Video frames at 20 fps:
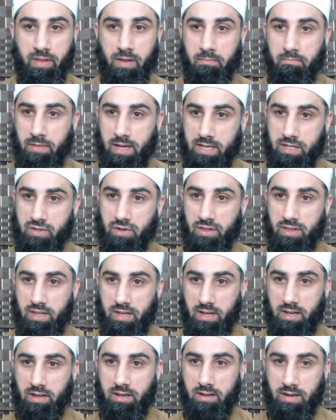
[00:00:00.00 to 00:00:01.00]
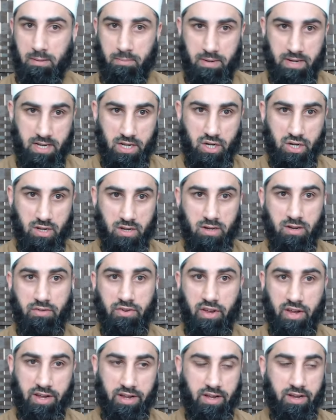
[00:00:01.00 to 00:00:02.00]
based on the repetition
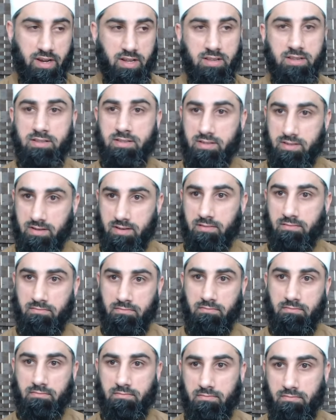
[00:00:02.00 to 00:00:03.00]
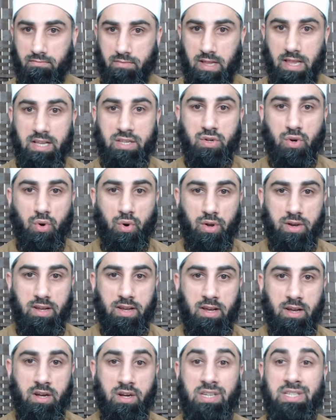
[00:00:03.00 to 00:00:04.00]
recurrence that's called
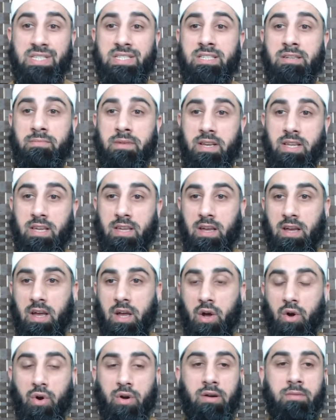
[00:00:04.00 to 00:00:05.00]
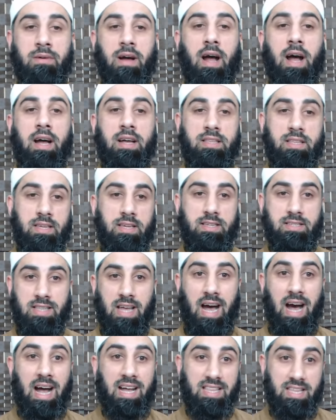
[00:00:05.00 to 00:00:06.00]
a customary hukam adi it's the
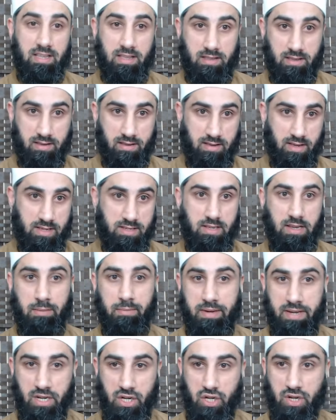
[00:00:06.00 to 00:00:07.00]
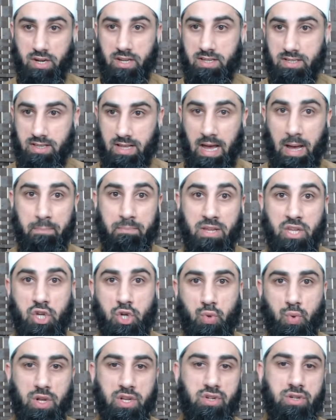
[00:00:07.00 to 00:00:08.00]
adat it's the repetition it's the
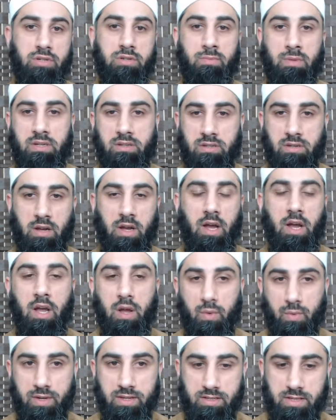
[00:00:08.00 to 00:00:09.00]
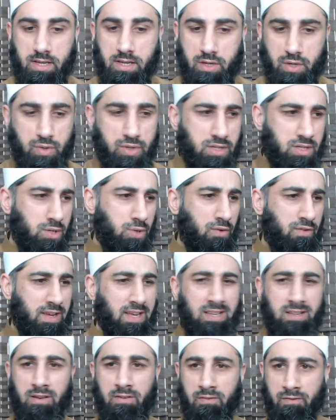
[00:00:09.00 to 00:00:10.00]
habitual judgment we see you you've
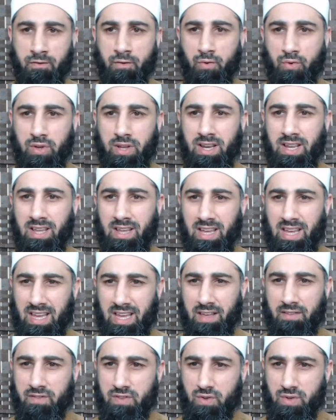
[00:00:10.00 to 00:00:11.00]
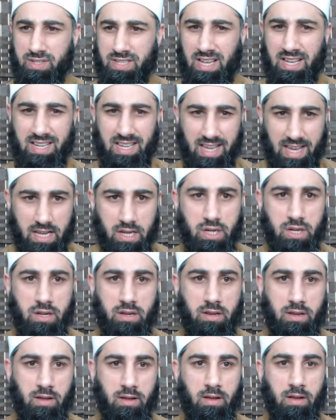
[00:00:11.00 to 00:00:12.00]
eaten food and it gives you
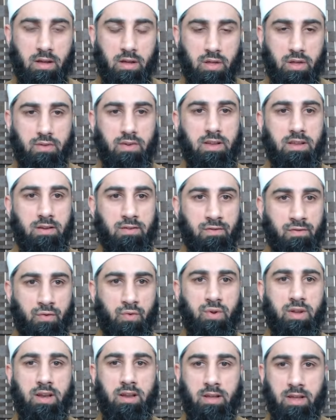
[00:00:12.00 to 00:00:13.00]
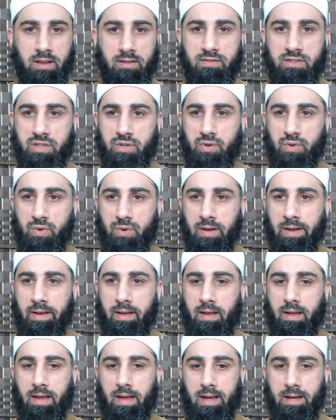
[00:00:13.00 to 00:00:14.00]
satiation you've eaten food and it gives you
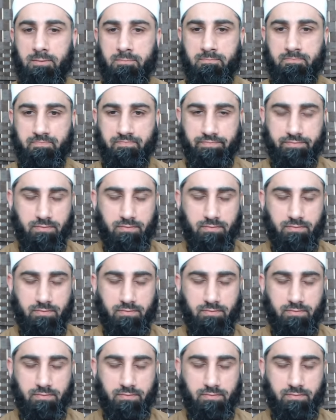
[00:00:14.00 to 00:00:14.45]
um,